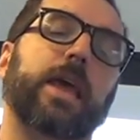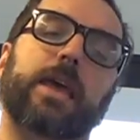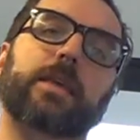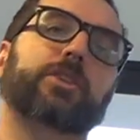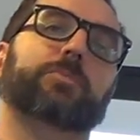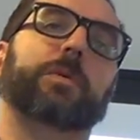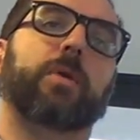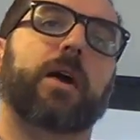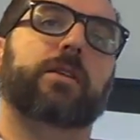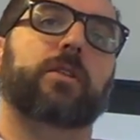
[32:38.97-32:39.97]
and then just be
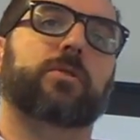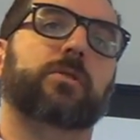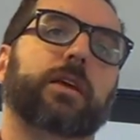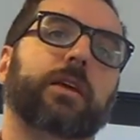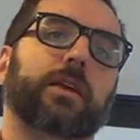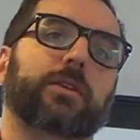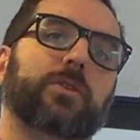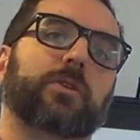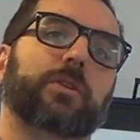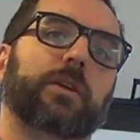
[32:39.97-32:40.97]
routed locally
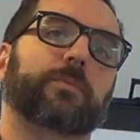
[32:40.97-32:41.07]
internally.